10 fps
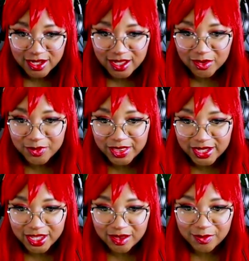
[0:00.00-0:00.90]
I'll be,
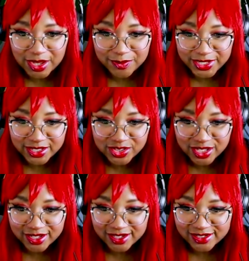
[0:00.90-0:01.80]
like, in my
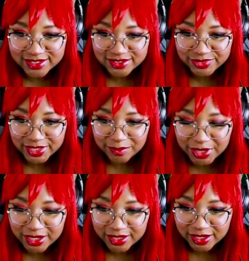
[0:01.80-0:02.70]
PJs with a
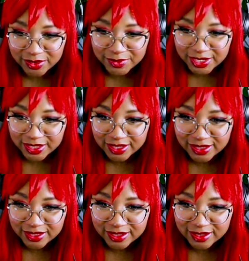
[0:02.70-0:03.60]
bonnet on my
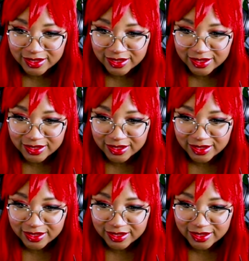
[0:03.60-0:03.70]
head.